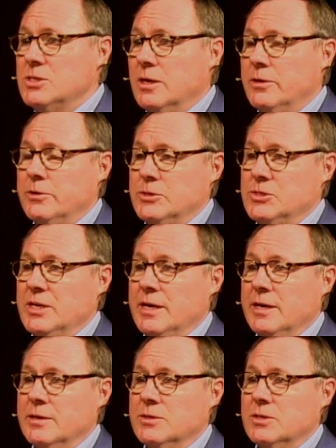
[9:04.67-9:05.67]
to
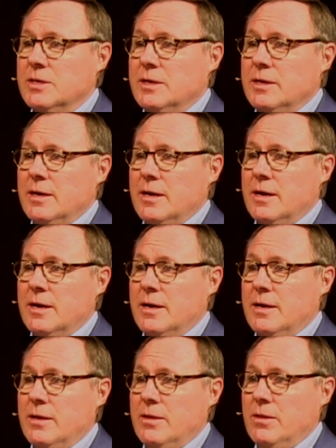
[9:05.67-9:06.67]
understand
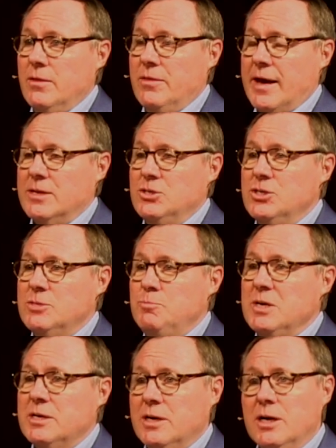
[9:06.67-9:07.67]
uh, that just
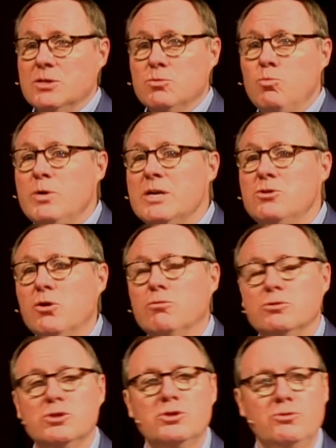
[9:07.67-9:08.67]
because we
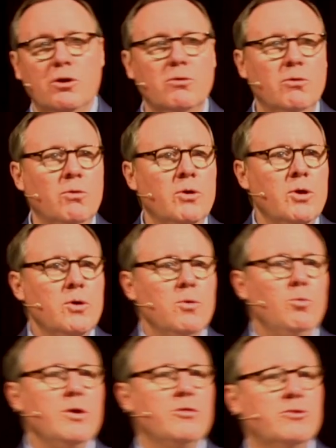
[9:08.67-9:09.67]
don't struggle
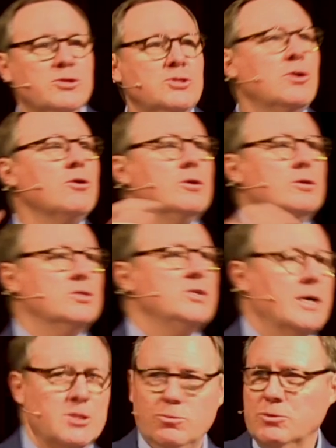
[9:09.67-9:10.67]
with certain
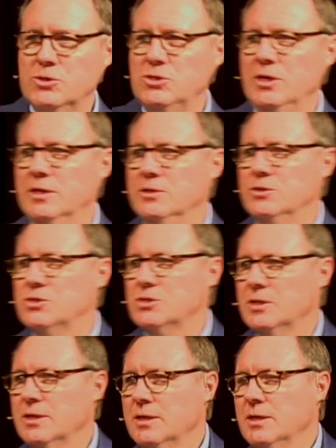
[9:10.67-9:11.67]
sexual sins
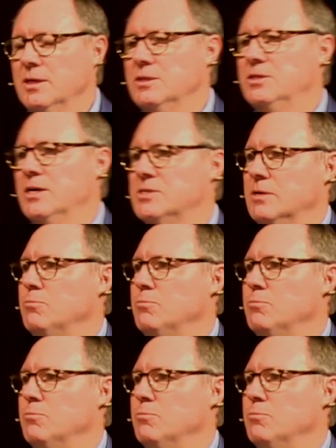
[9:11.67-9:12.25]
doesn't